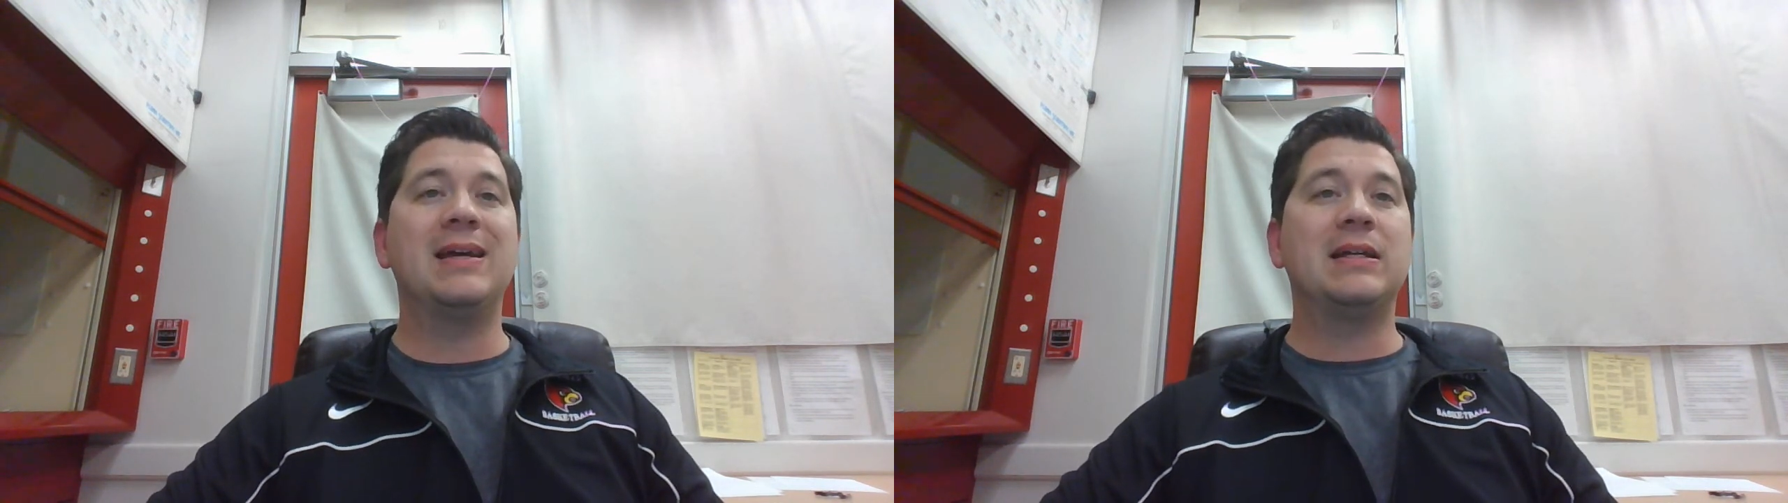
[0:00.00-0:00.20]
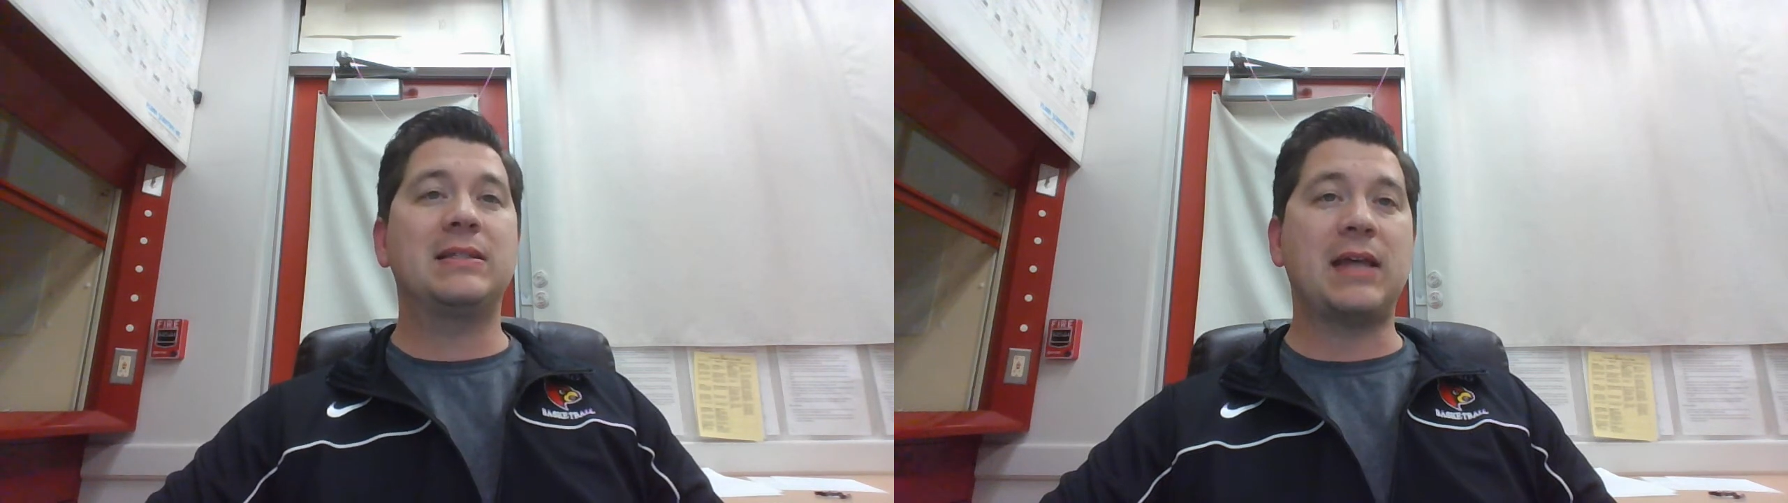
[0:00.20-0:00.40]

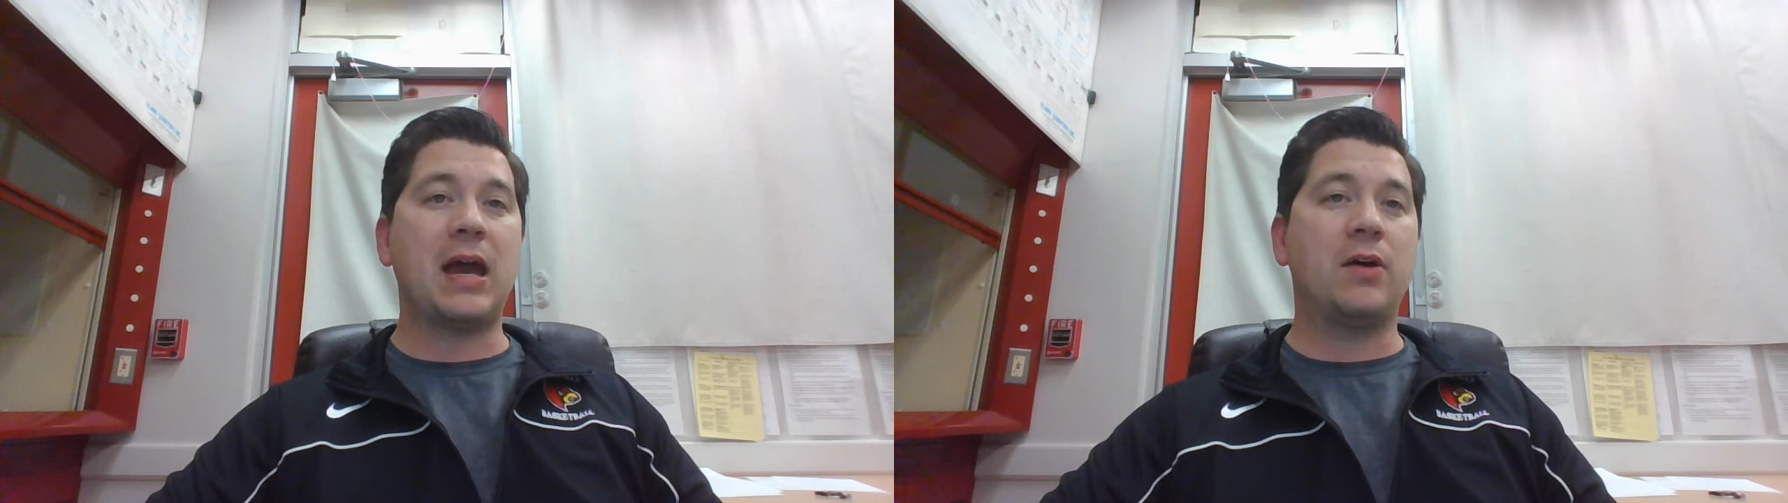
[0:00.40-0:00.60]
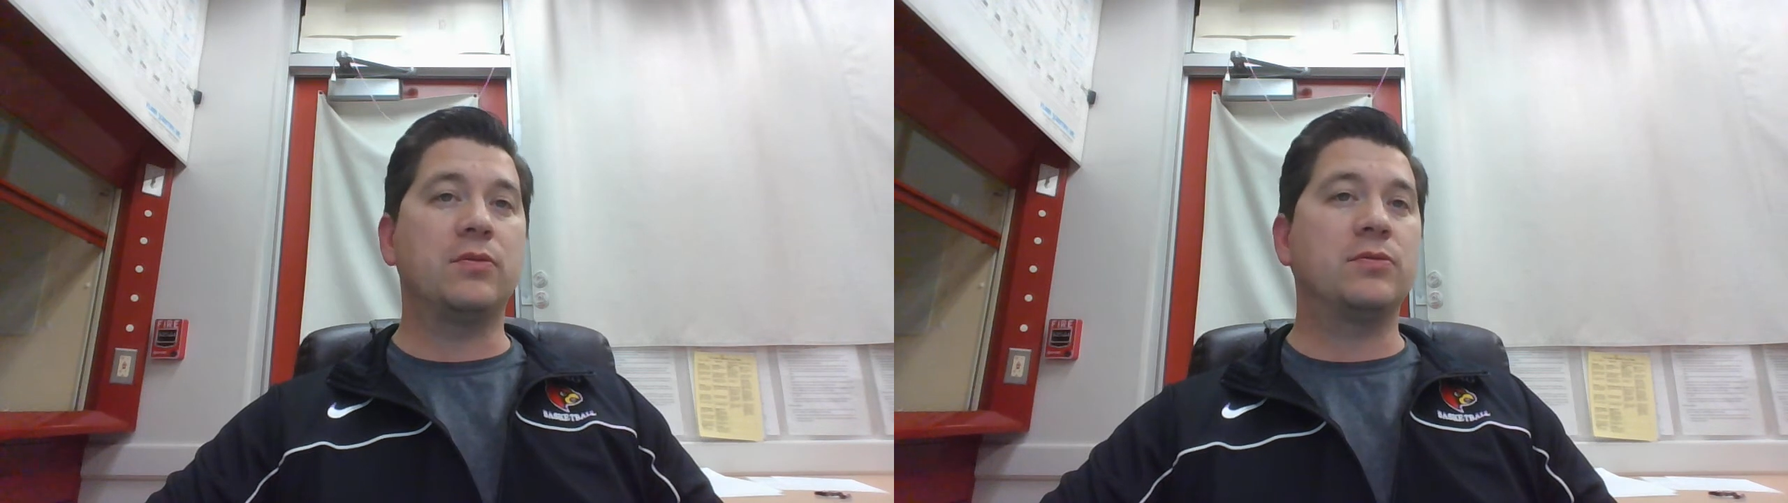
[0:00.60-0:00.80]

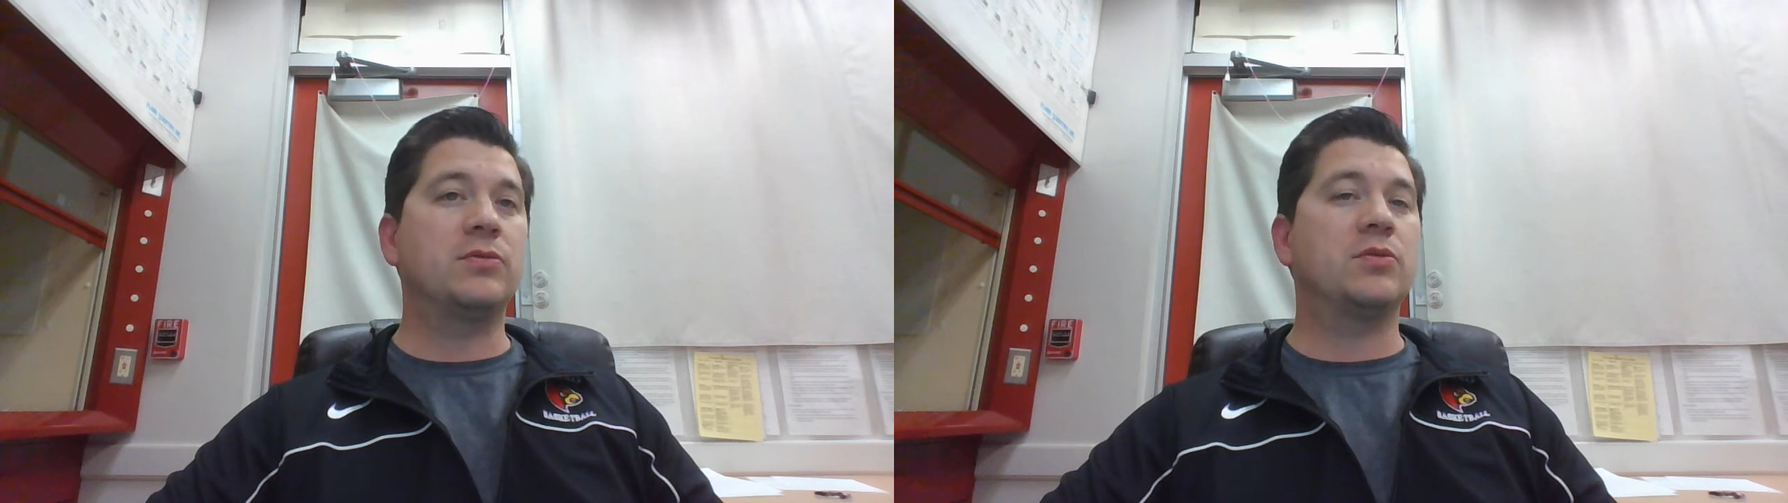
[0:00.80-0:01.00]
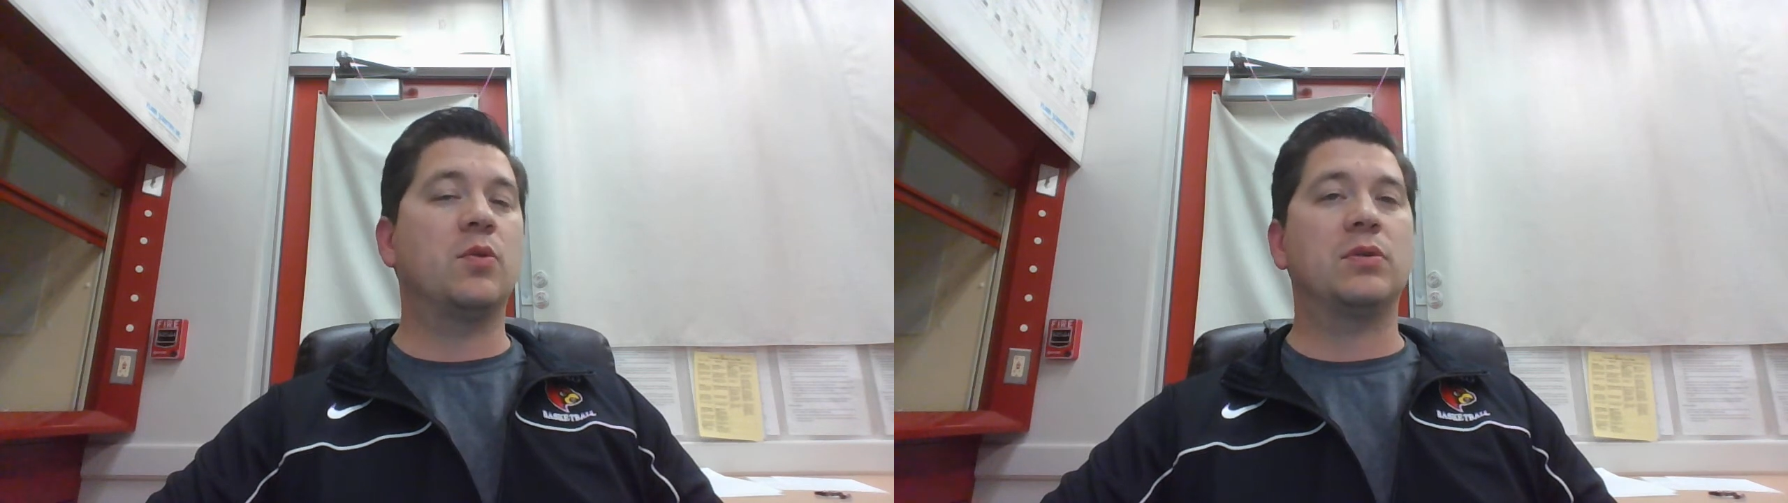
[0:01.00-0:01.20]

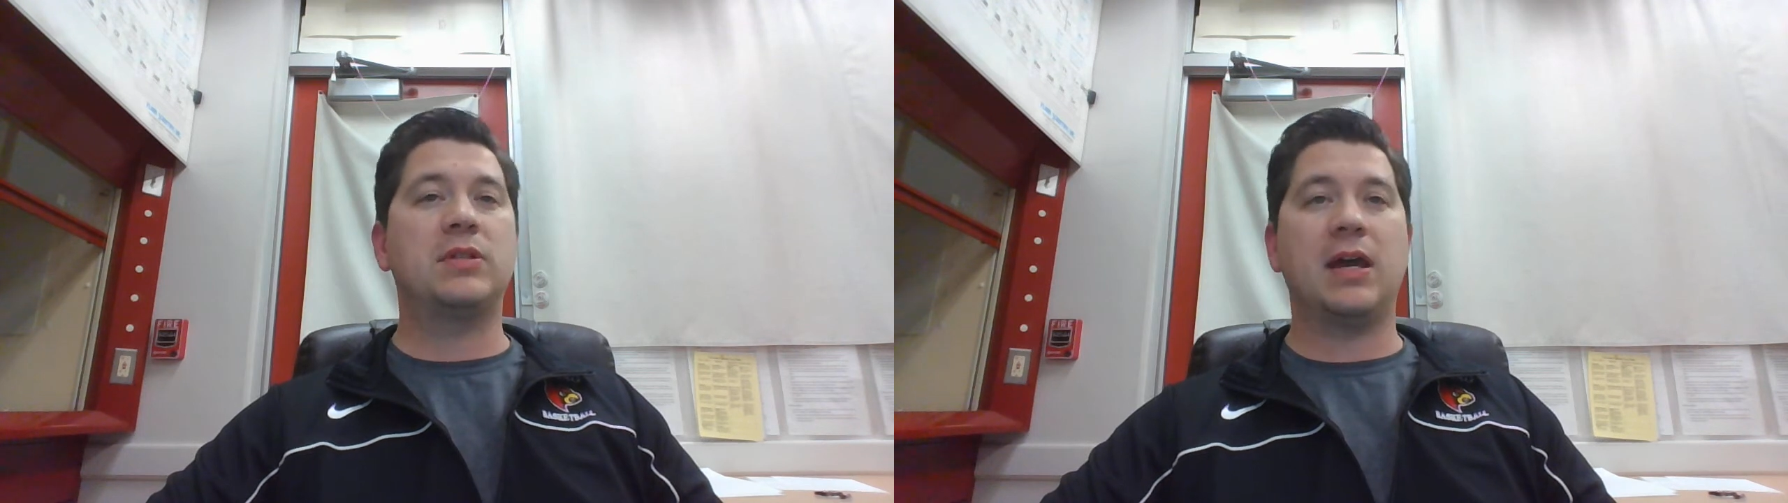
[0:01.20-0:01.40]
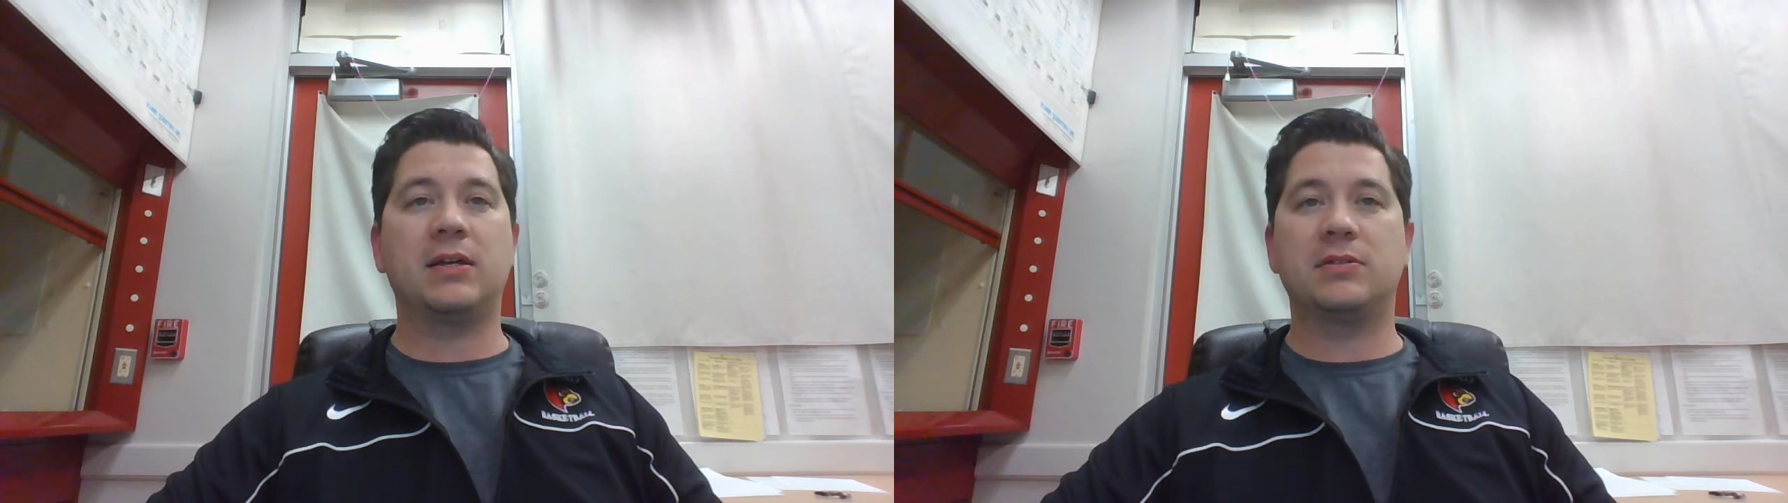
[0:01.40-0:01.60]
sounds or
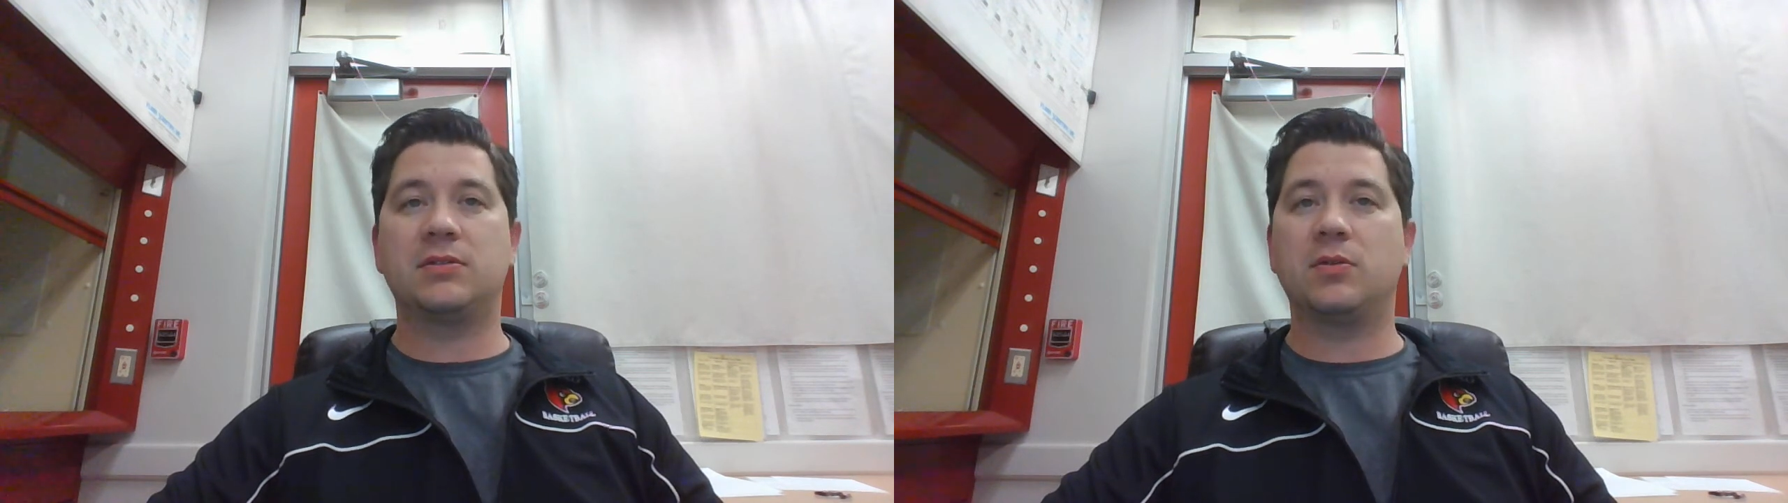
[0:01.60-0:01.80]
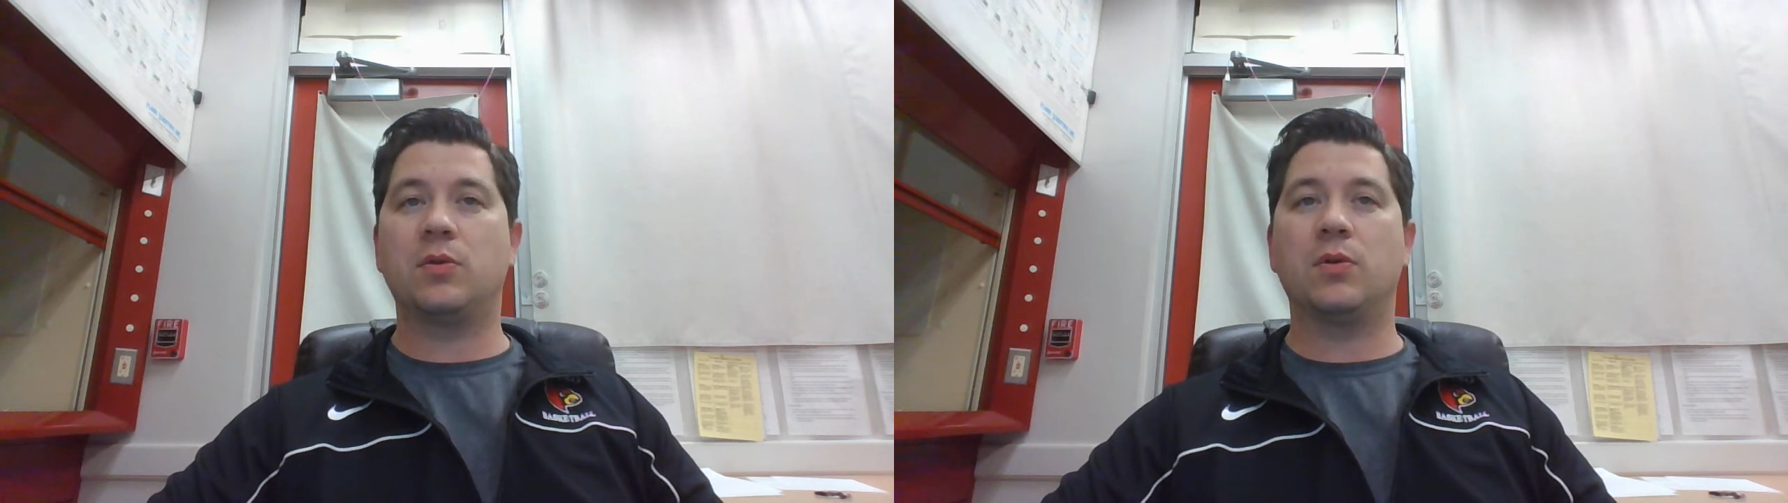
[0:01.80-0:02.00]

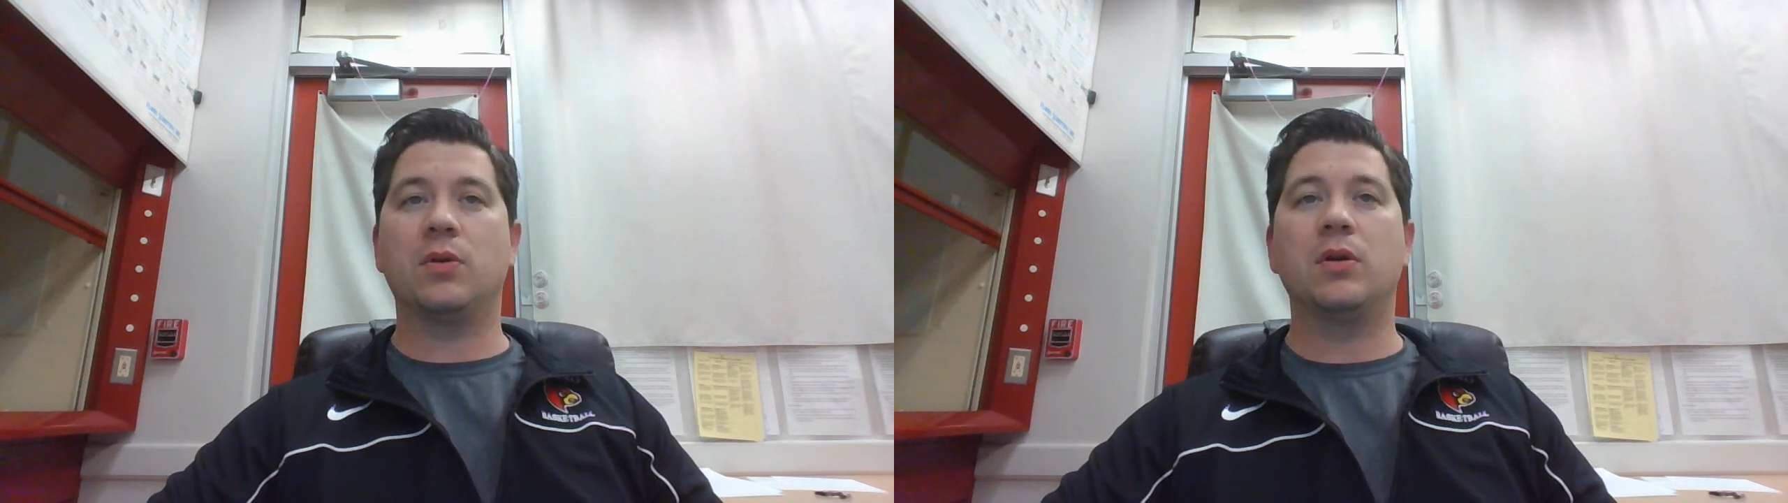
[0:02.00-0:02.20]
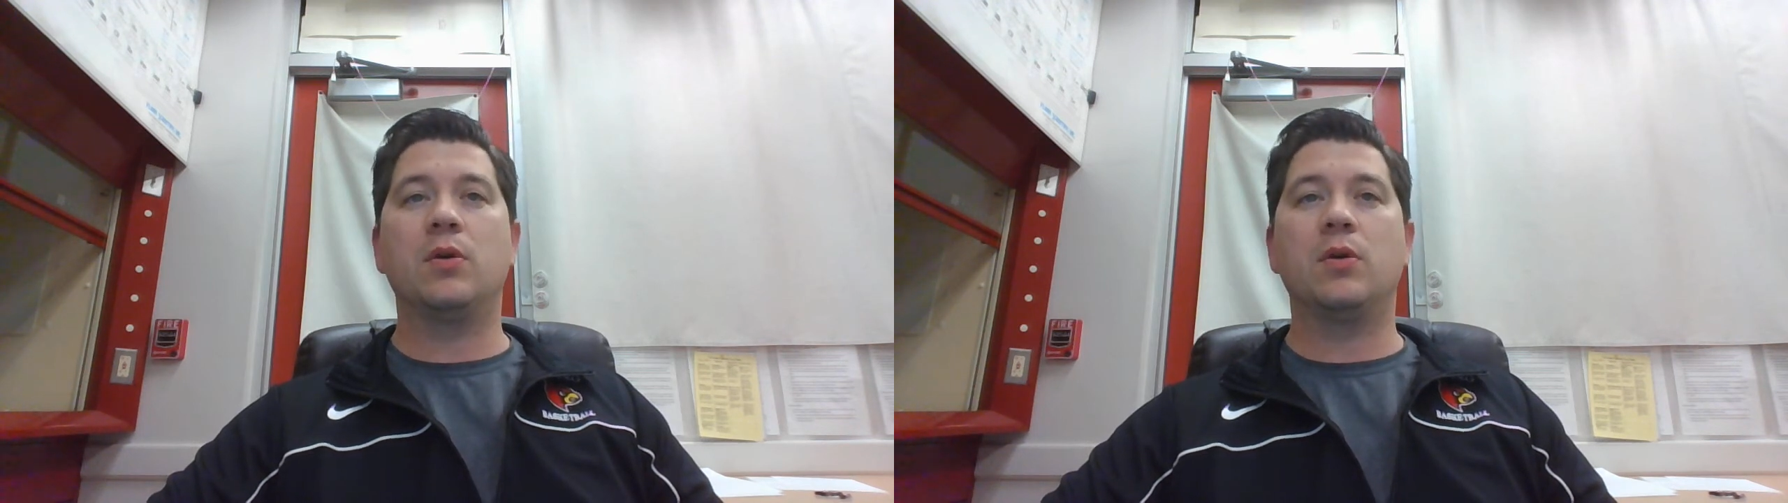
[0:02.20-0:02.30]
texts or